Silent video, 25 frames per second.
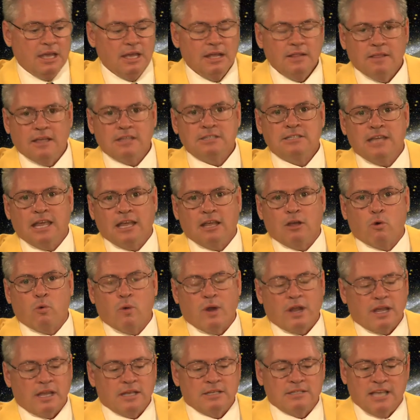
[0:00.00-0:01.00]
Let's take a
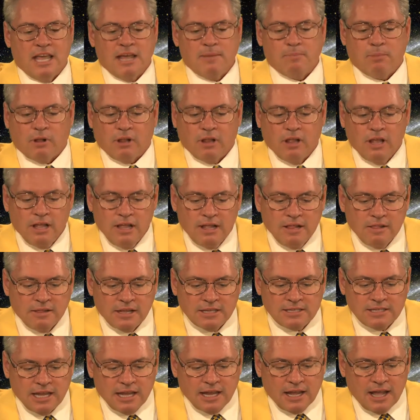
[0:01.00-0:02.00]
quick example. Let's
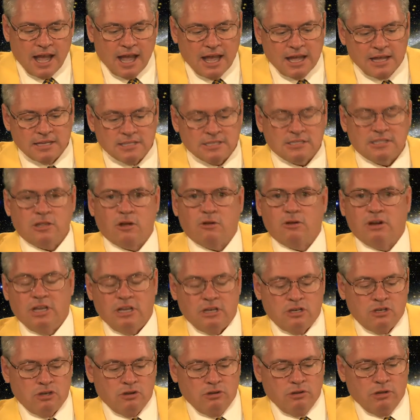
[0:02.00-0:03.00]
say a guy is
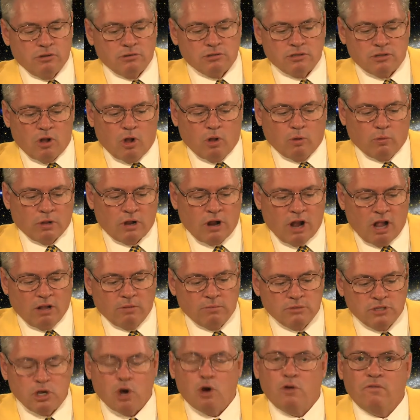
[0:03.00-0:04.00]
32 years old. We'll call
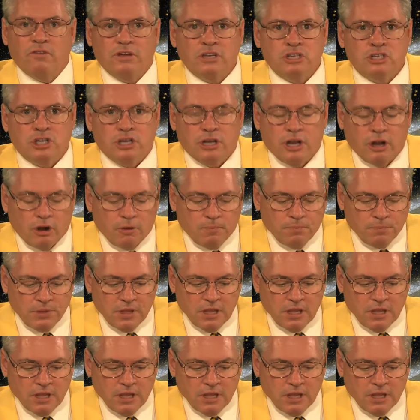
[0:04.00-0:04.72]
him Joe Visioneer.